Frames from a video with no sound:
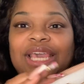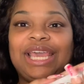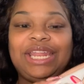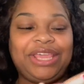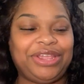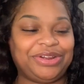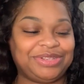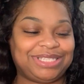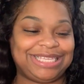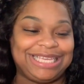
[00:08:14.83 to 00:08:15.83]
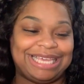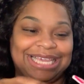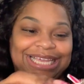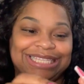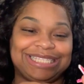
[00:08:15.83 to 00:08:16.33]
And here's the
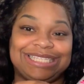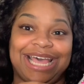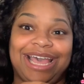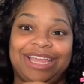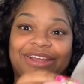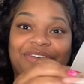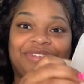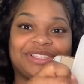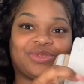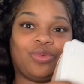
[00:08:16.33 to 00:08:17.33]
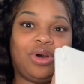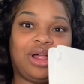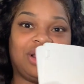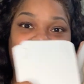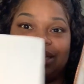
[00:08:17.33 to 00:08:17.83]
inside of this
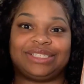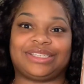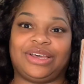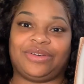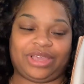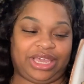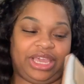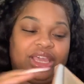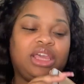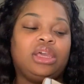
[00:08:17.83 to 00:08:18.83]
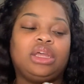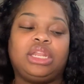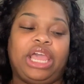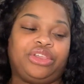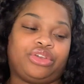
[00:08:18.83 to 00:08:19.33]
wallet, okay?
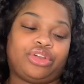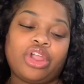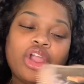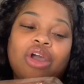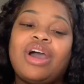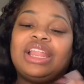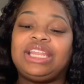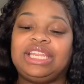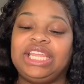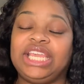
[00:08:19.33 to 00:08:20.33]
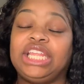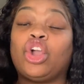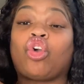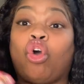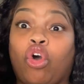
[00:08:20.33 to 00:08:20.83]
Now, your girl need
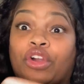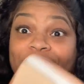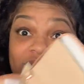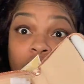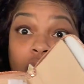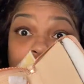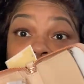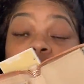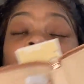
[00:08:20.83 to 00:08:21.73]
card slots.